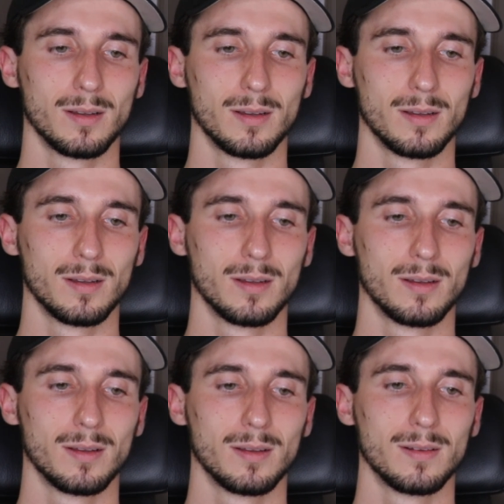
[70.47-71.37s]

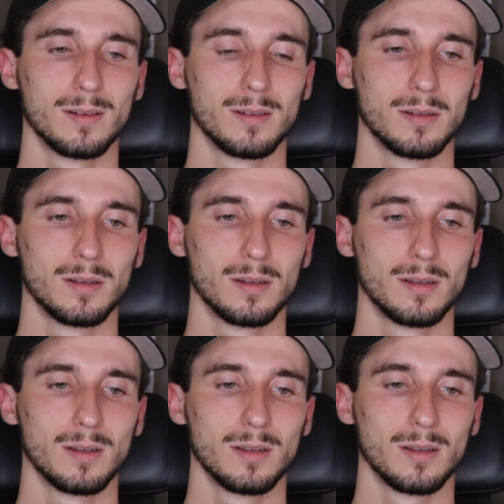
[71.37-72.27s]

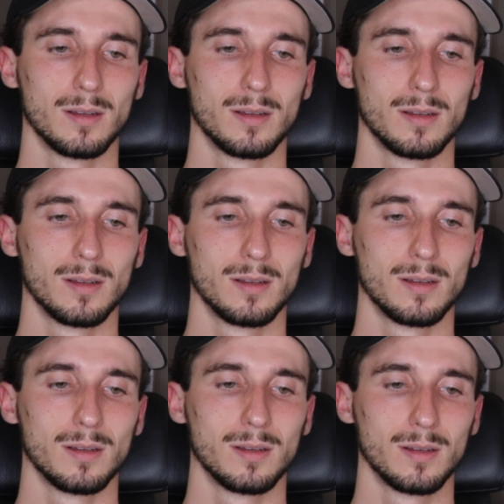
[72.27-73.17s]

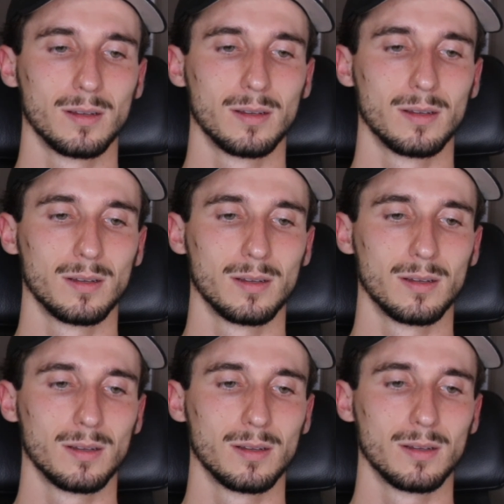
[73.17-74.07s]

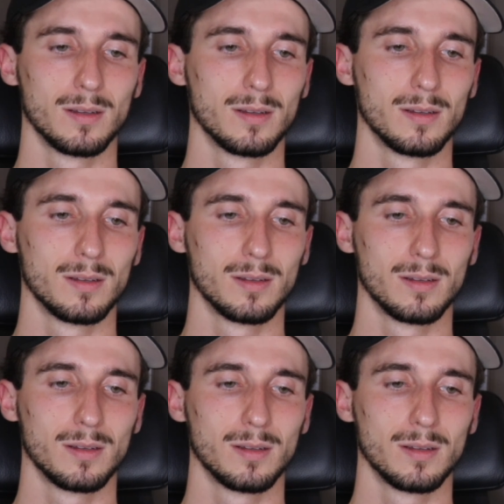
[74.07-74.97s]

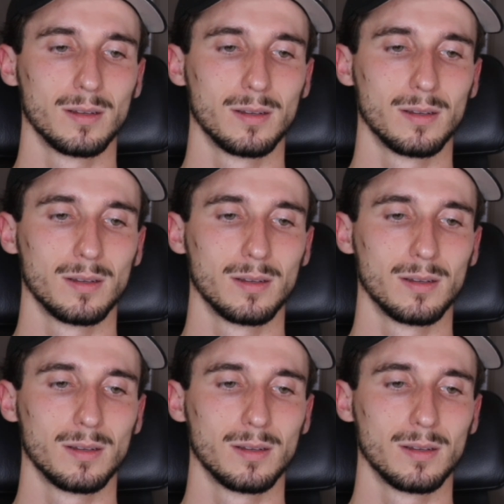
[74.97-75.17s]
(silent)